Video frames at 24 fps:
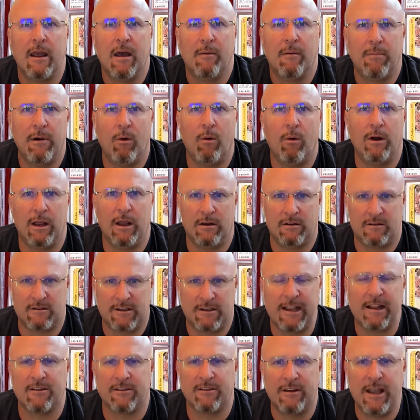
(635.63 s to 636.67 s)
But when it
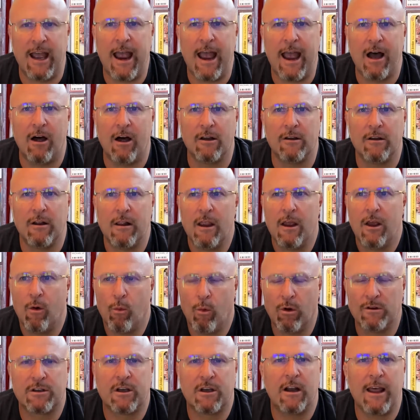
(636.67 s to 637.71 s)
settles down,
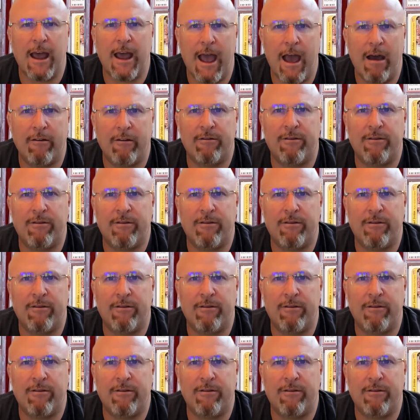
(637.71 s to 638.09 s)
what's going to have